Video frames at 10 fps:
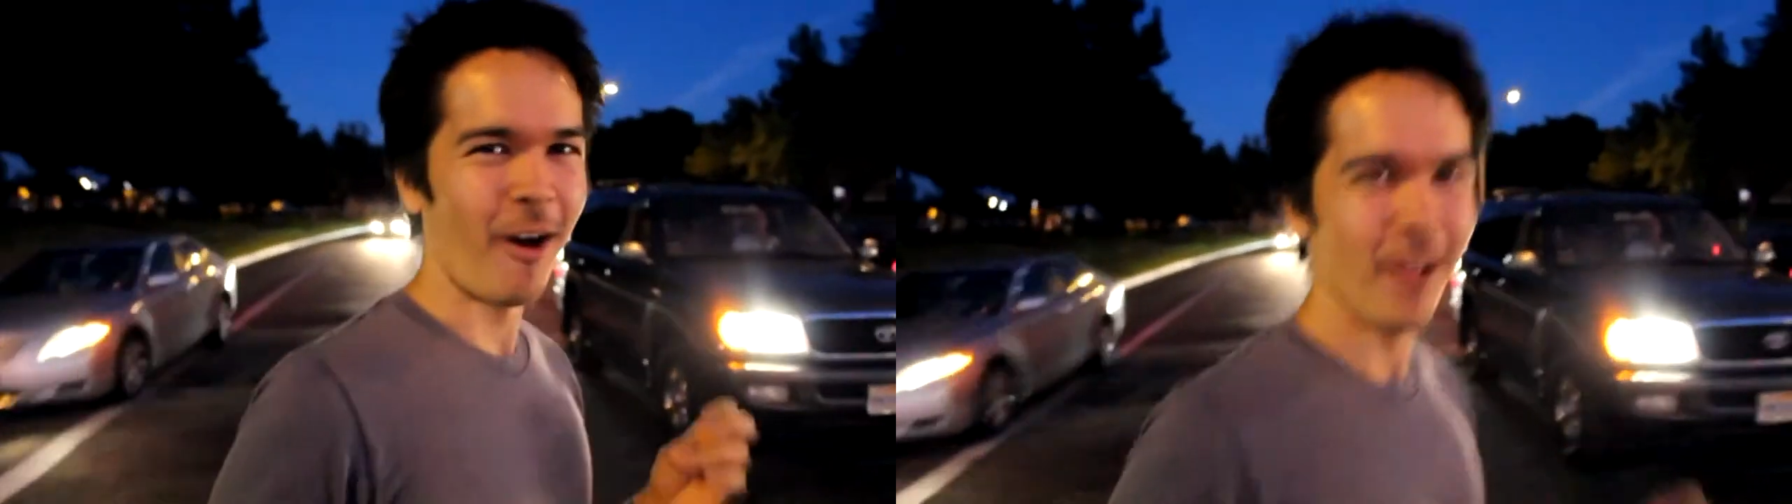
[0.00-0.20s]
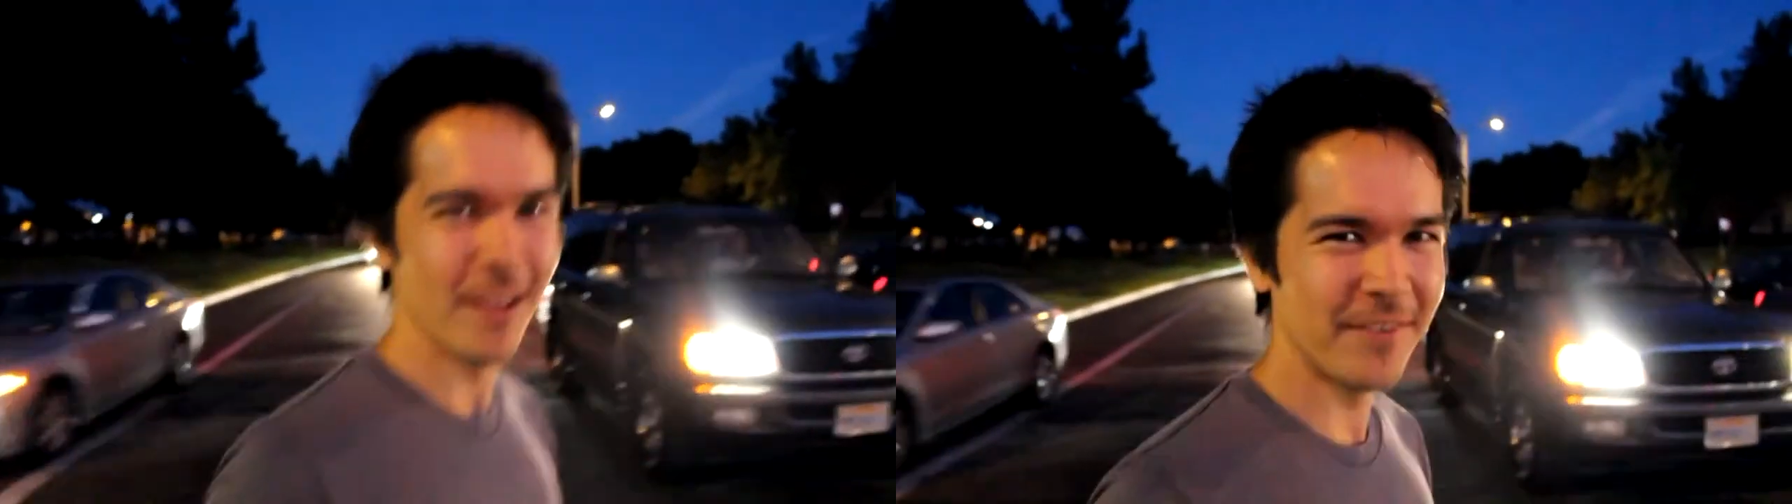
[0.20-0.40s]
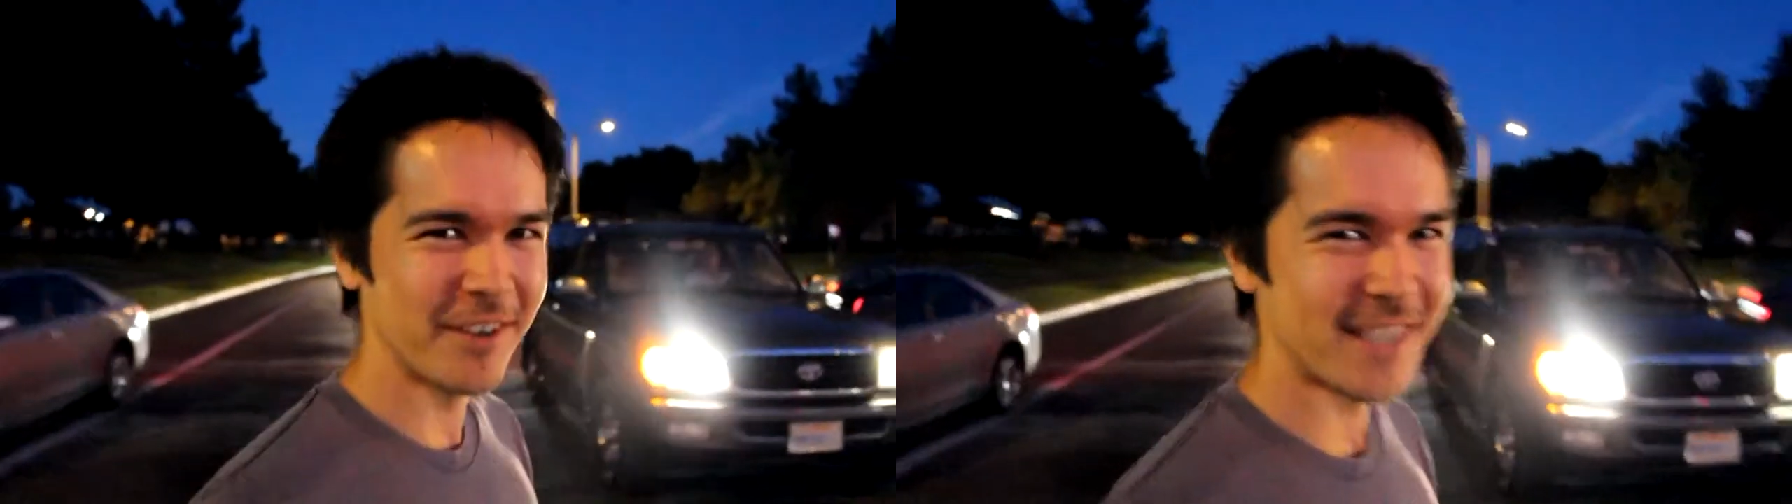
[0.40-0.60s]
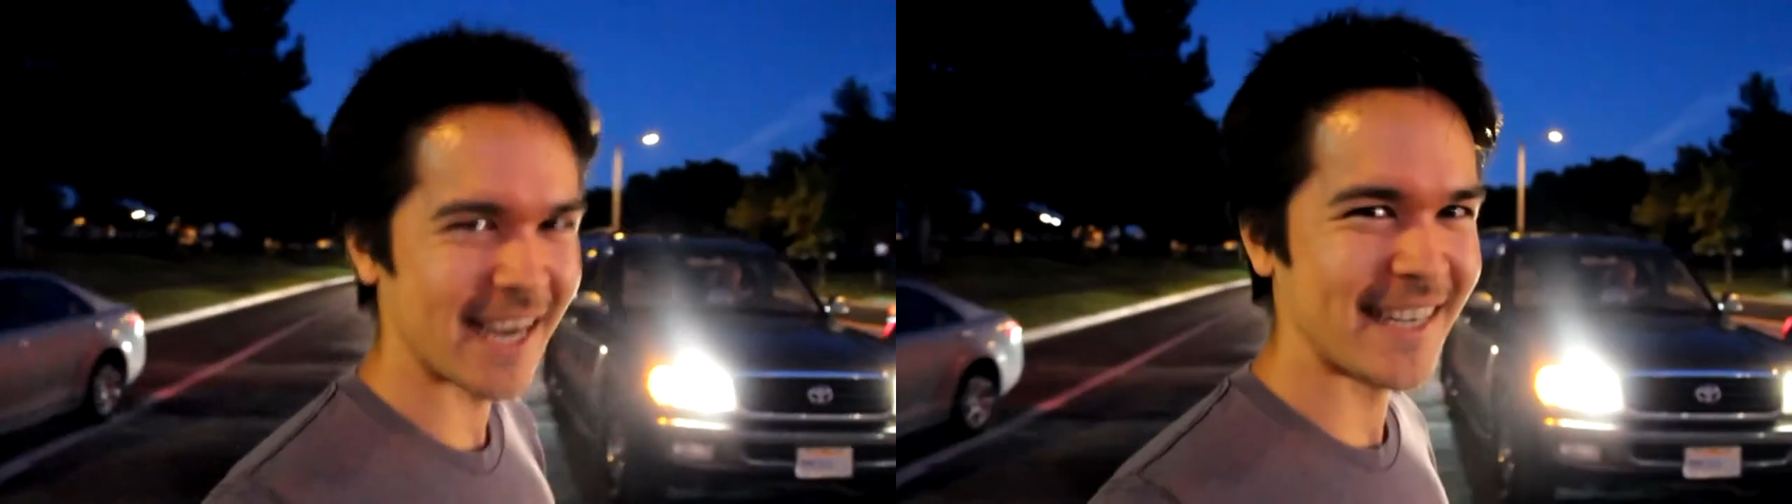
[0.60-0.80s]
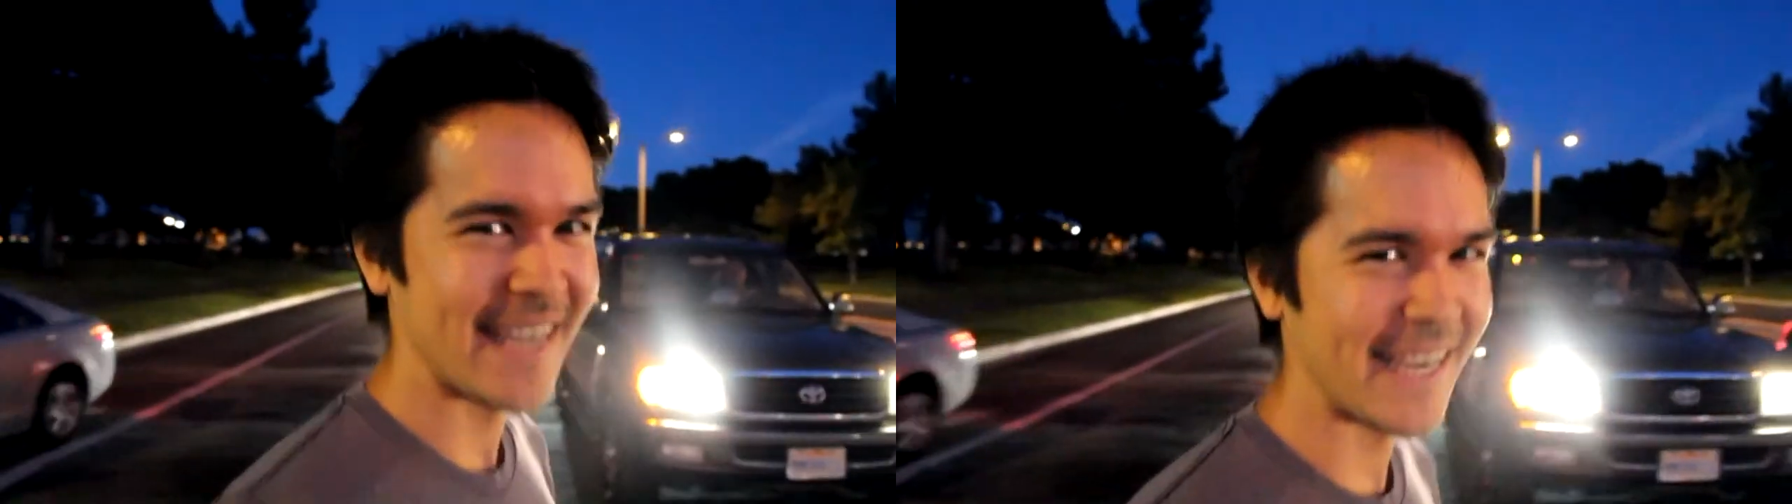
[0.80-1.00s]
all of those
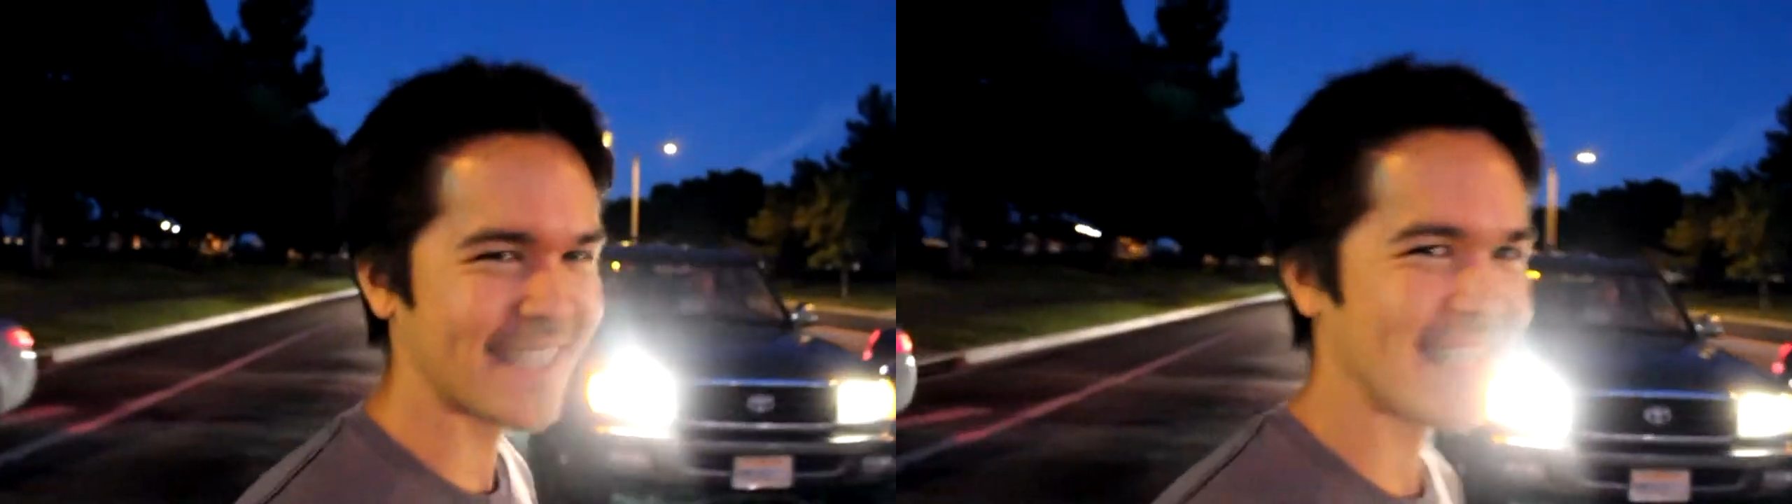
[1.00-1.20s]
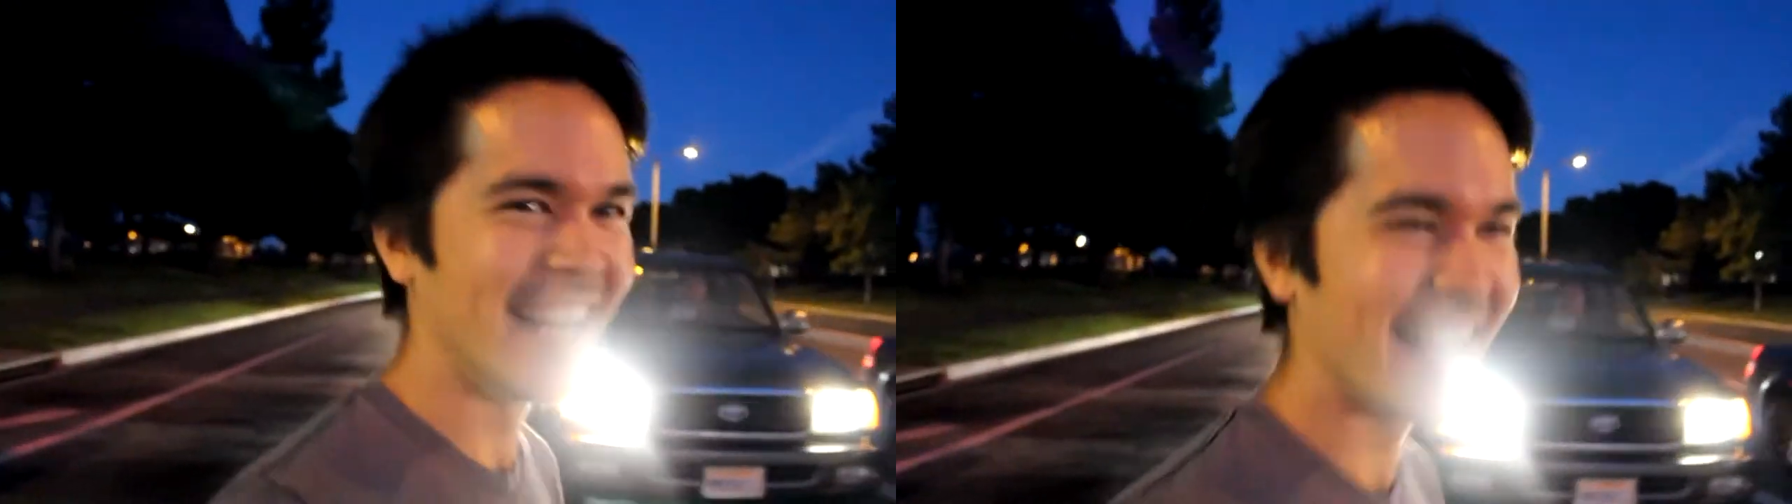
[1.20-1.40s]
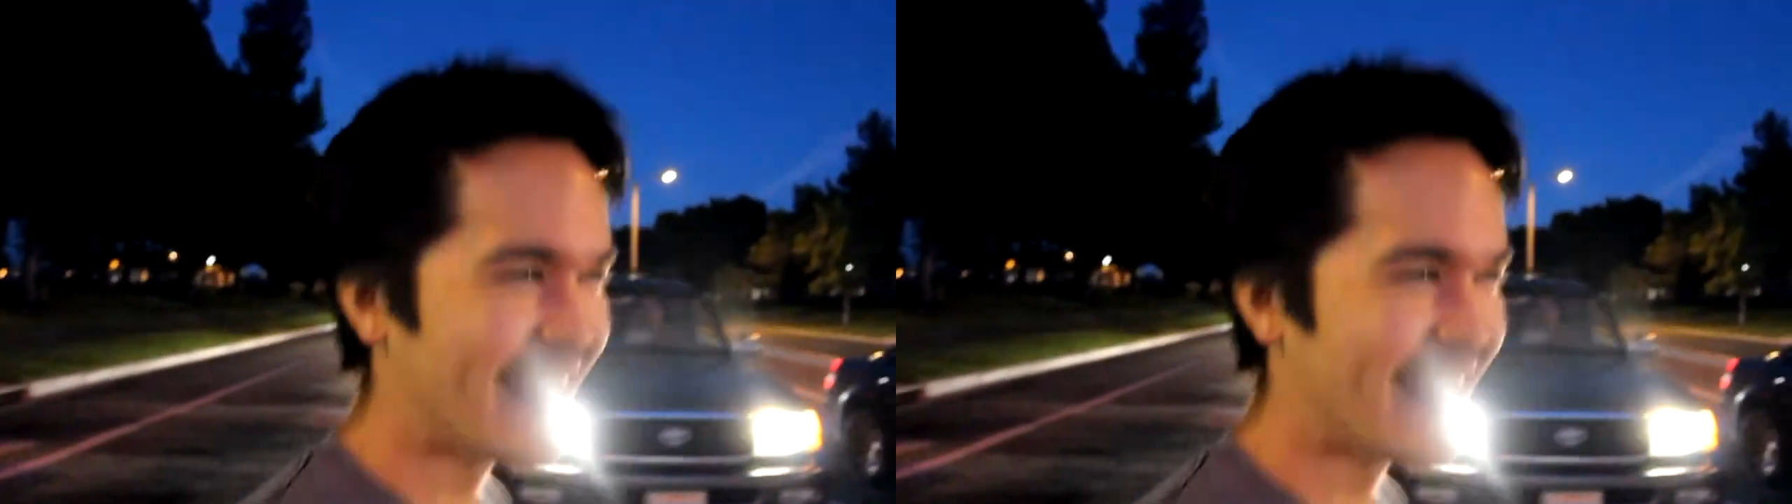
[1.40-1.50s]
techniques,